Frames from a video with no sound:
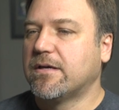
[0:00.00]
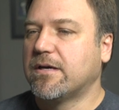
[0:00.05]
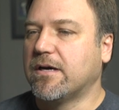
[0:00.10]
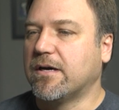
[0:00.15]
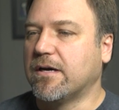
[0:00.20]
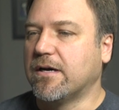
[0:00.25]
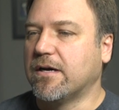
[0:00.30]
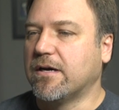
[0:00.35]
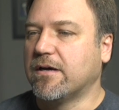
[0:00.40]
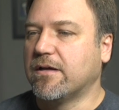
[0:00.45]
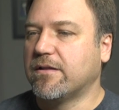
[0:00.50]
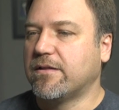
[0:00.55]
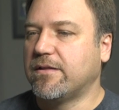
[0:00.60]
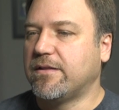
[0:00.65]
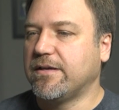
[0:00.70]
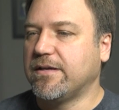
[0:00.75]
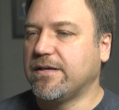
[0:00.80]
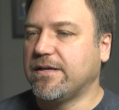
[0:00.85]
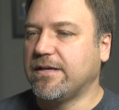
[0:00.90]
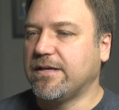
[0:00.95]

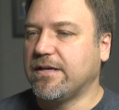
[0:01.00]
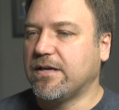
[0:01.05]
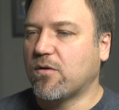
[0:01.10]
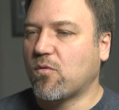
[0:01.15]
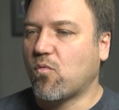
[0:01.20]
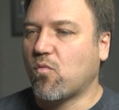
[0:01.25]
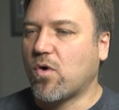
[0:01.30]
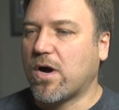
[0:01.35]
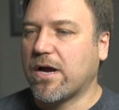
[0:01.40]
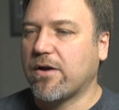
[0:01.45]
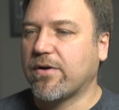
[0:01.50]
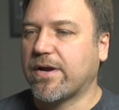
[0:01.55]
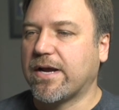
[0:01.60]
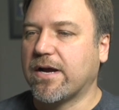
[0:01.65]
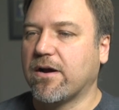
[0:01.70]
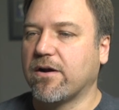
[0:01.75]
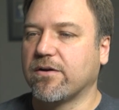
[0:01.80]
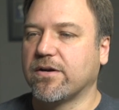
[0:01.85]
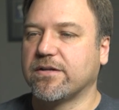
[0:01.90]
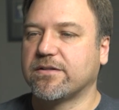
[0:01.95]
The wiring
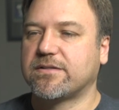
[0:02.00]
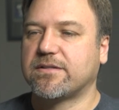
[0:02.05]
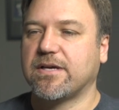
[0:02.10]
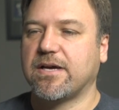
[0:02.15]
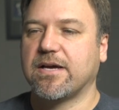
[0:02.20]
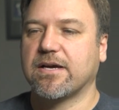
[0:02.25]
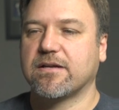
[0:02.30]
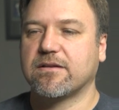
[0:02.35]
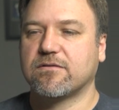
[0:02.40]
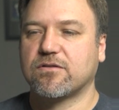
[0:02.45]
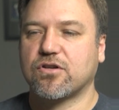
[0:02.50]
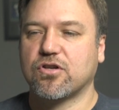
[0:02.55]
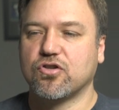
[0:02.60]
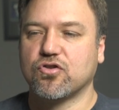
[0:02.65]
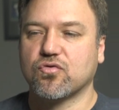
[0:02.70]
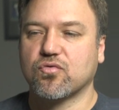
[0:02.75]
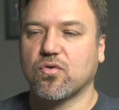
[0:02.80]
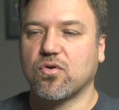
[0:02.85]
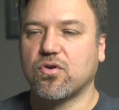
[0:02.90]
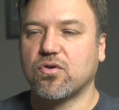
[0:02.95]
harness that
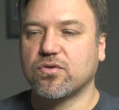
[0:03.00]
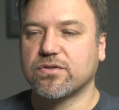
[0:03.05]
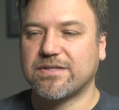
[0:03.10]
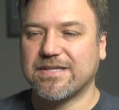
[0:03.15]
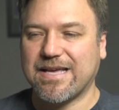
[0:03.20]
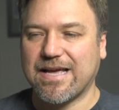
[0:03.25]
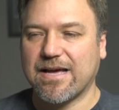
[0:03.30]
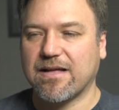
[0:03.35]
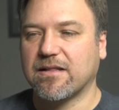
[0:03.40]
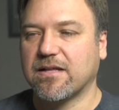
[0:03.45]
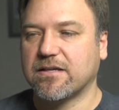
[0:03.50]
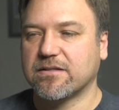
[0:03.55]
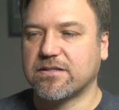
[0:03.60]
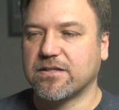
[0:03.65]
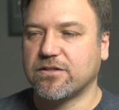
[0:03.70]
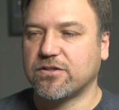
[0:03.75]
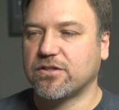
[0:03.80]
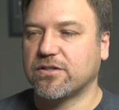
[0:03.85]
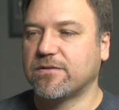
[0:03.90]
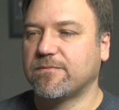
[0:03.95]
controls the LS
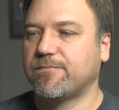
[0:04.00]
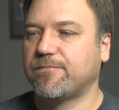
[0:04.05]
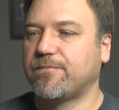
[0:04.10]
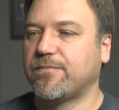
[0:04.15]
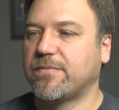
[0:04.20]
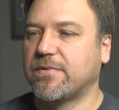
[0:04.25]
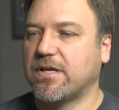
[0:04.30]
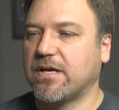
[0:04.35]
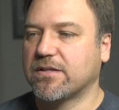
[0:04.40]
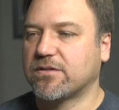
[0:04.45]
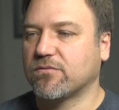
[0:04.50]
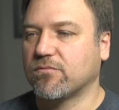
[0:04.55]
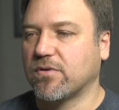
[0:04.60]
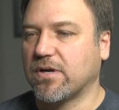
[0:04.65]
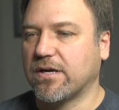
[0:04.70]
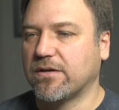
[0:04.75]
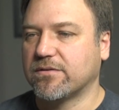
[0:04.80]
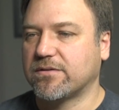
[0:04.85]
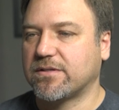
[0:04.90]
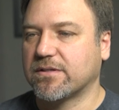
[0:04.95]
engine, that's
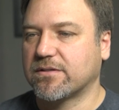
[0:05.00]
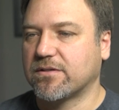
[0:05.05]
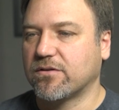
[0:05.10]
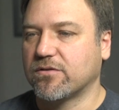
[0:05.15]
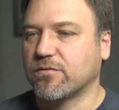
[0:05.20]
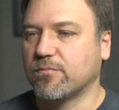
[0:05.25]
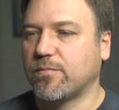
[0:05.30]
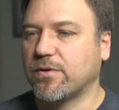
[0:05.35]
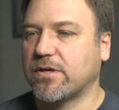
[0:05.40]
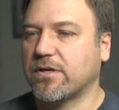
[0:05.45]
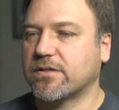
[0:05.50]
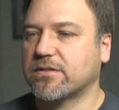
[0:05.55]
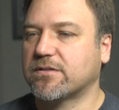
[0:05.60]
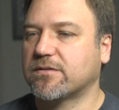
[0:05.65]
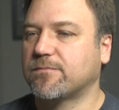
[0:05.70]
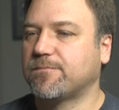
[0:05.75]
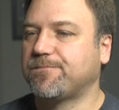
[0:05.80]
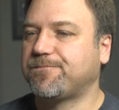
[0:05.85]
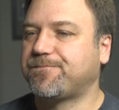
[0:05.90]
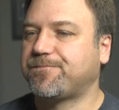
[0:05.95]
around $600.